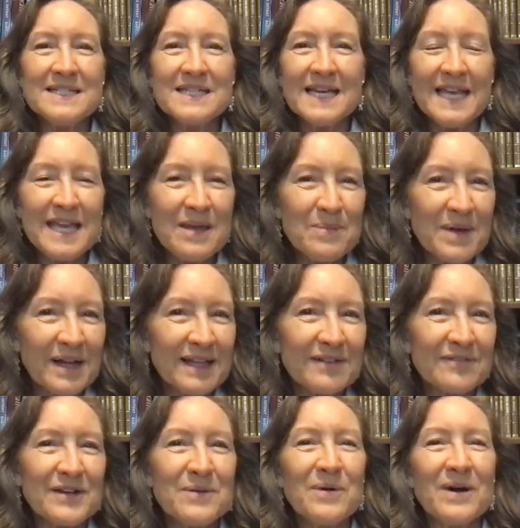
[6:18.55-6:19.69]
to email
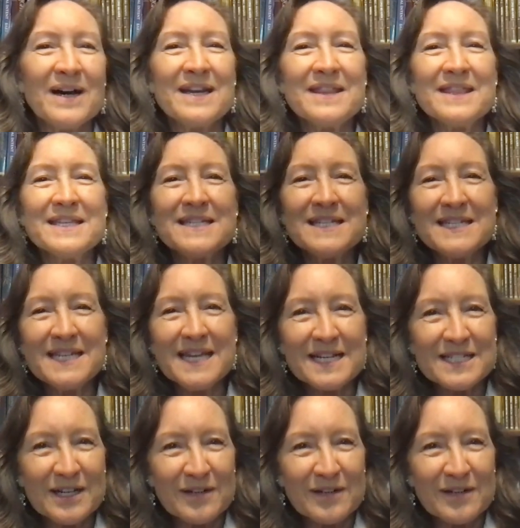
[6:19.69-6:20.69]
everyone, and then to text